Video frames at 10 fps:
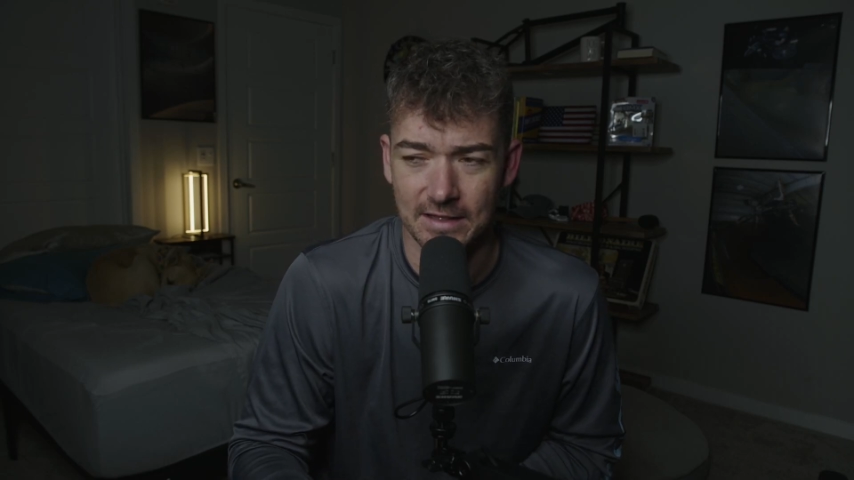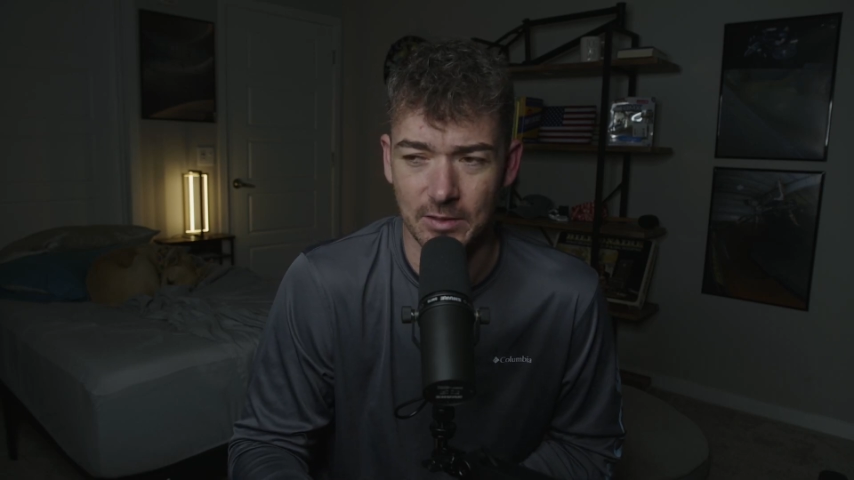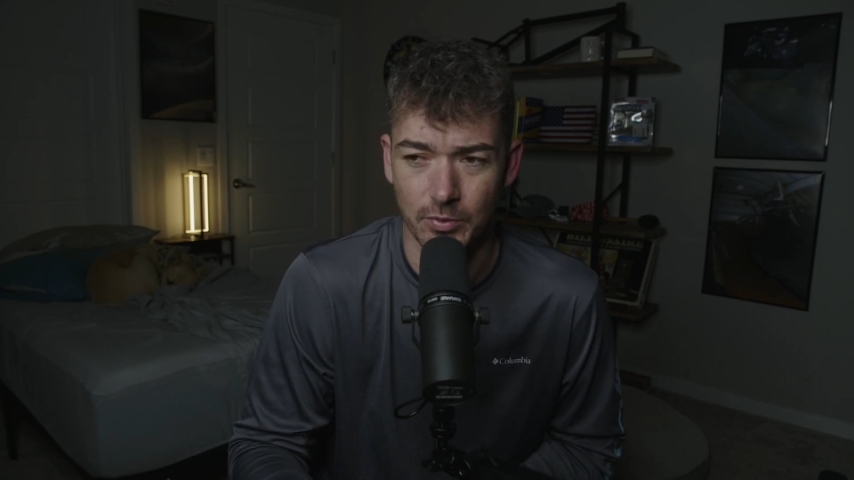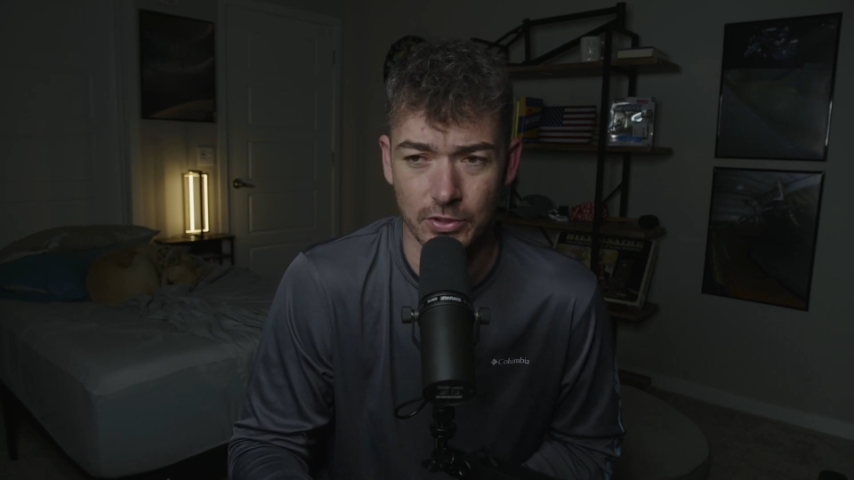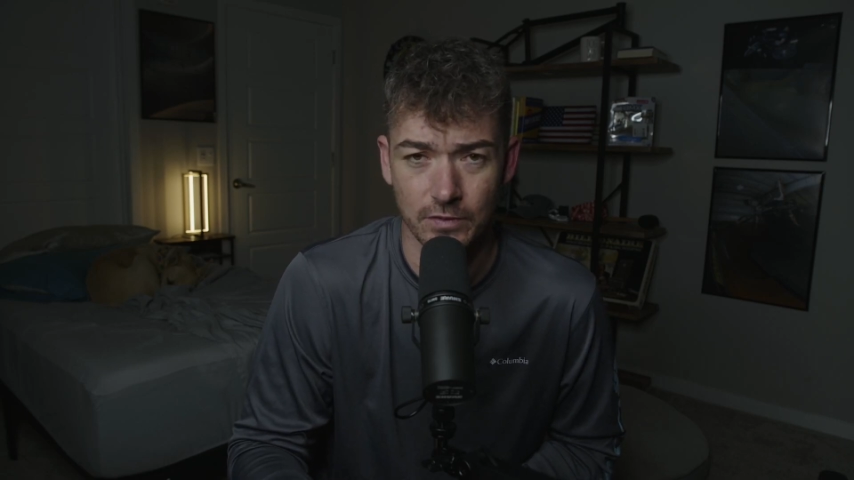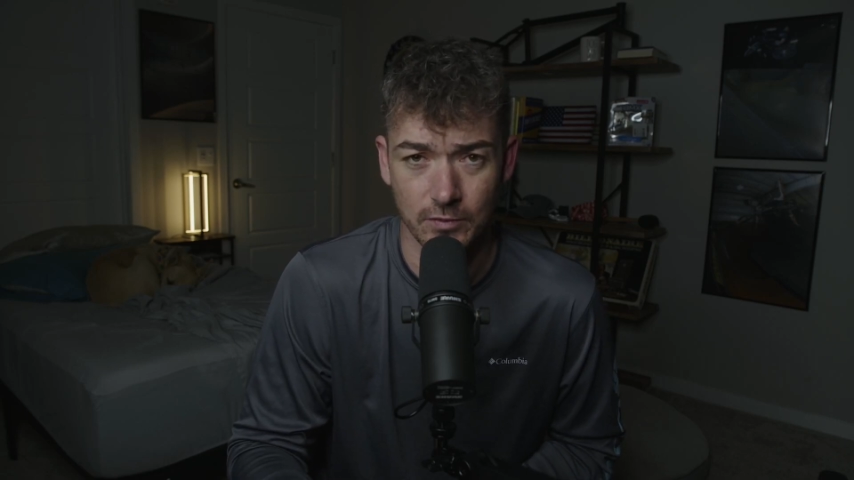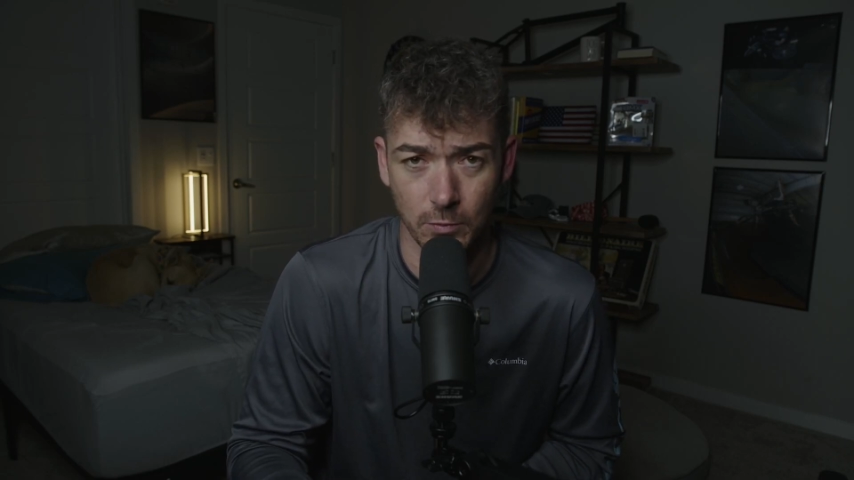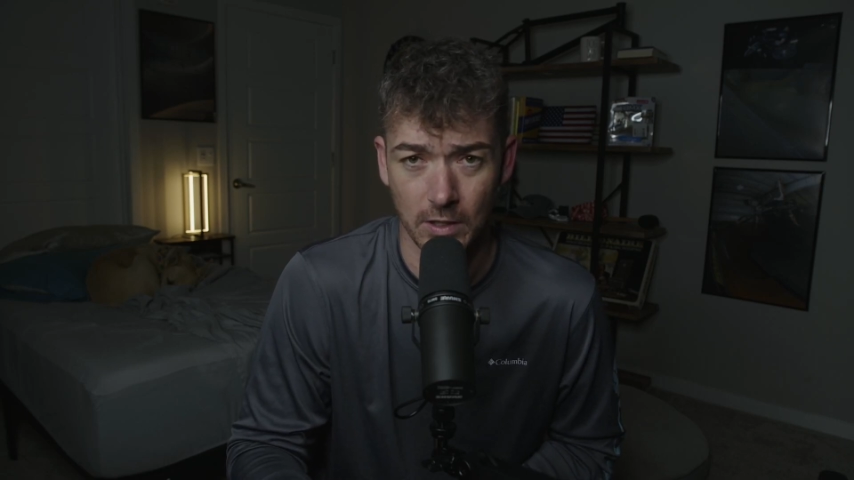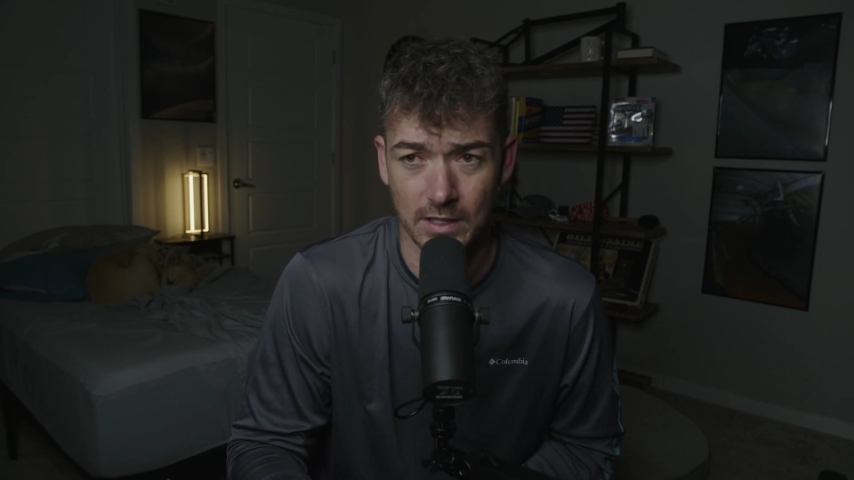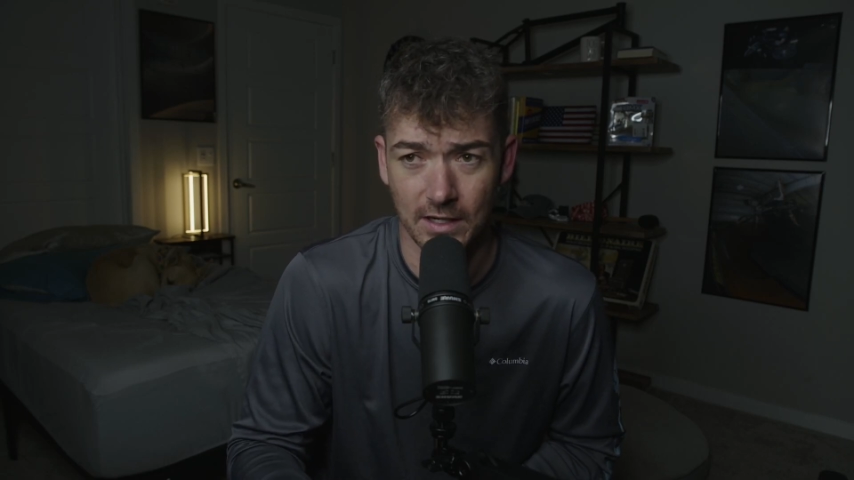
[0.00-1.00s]
the approved
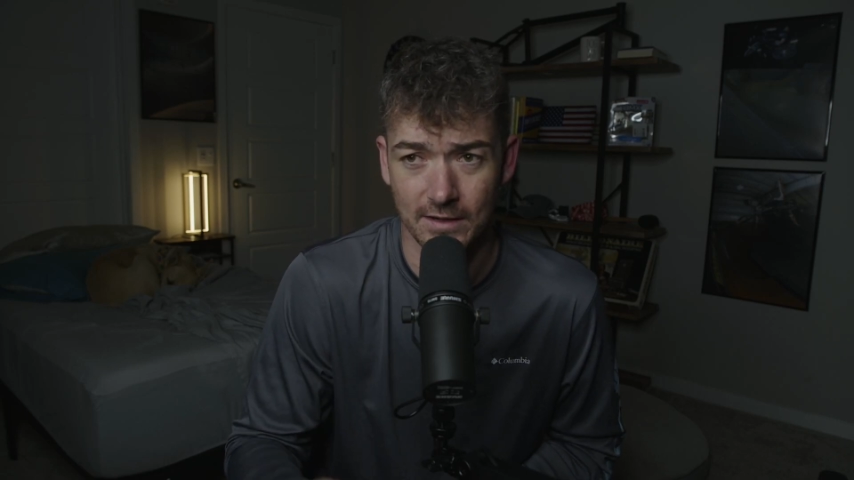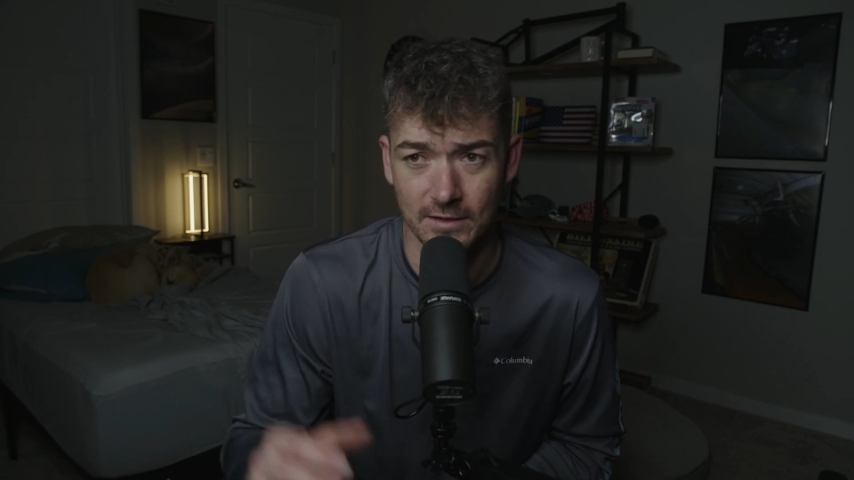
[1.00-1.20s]
work on